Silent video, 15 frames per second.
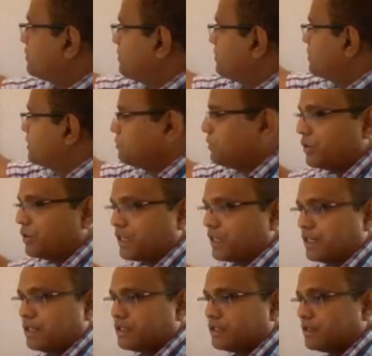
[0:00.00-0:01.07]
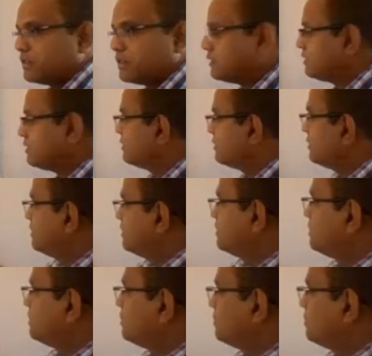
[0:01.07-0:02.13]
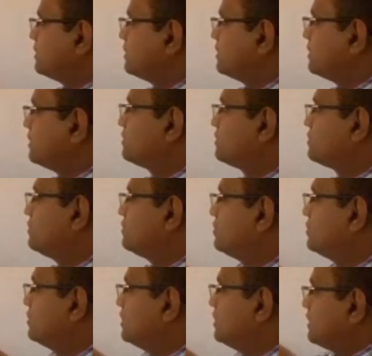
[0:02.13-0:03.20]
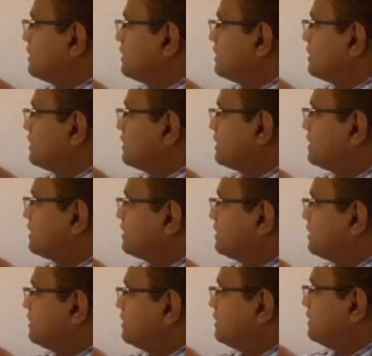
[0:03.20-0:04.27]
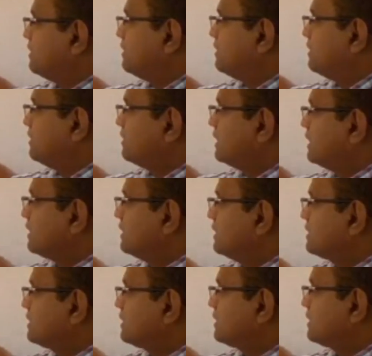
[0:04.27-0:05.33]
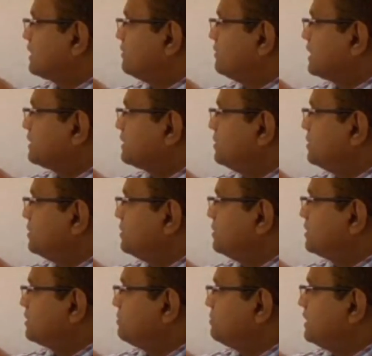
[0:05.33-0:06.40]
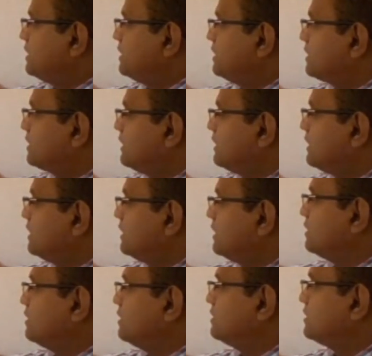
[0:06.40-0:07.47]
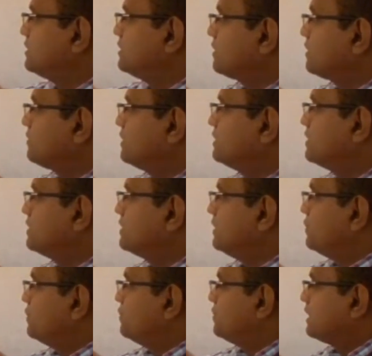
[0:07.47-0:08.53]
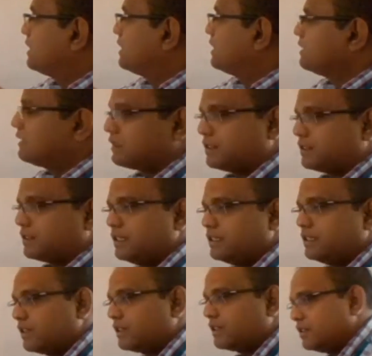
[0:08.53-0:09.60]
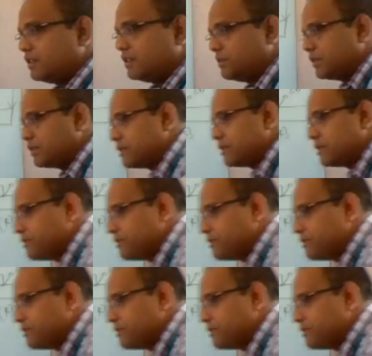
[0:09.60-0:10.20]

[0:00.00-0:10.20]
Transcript: from this boundary condition to this one. So that that relation we can establish by tying this interface with either Cs or Cs.